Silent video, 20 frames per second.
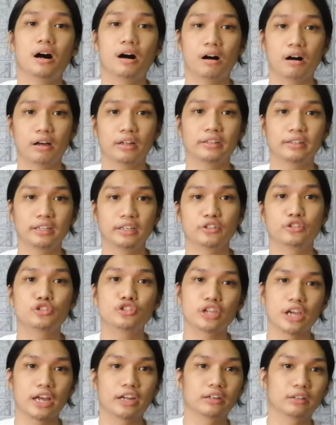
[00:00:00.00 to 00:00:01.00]
on this
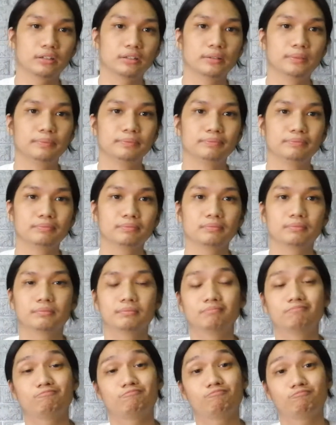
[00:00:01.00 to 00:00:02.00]
channel.
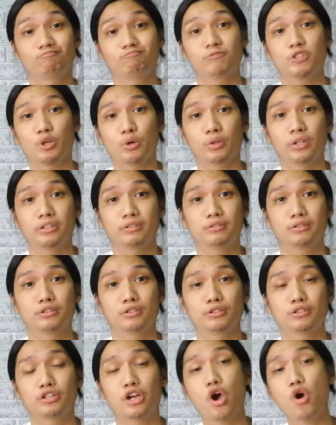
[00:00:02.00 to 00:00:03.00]
So
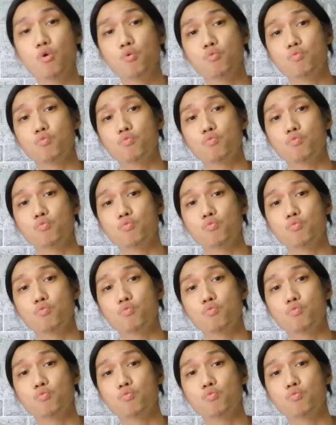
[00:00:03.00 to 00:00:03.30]
let's go.